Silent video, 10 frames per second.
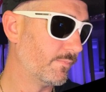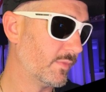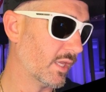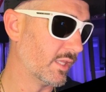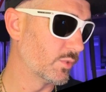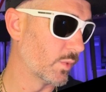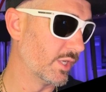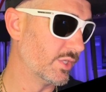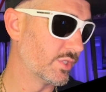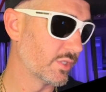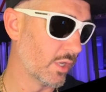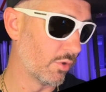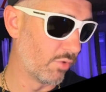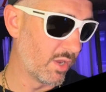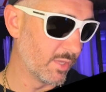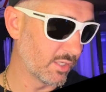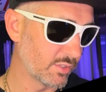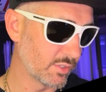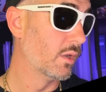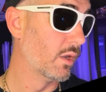Now this one is a
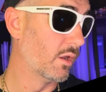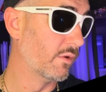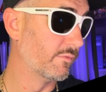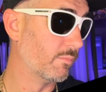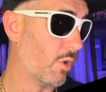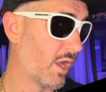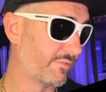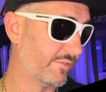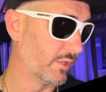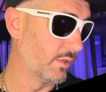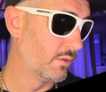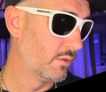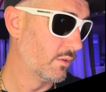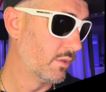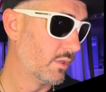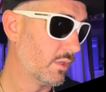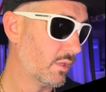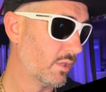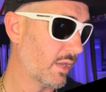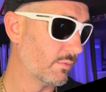remix of Mike Felon
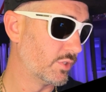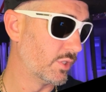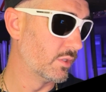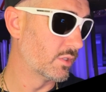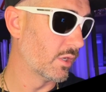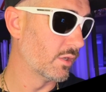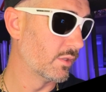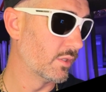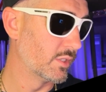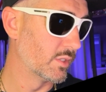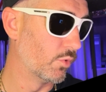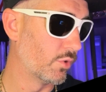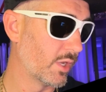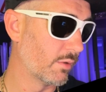that was used. There's some audio of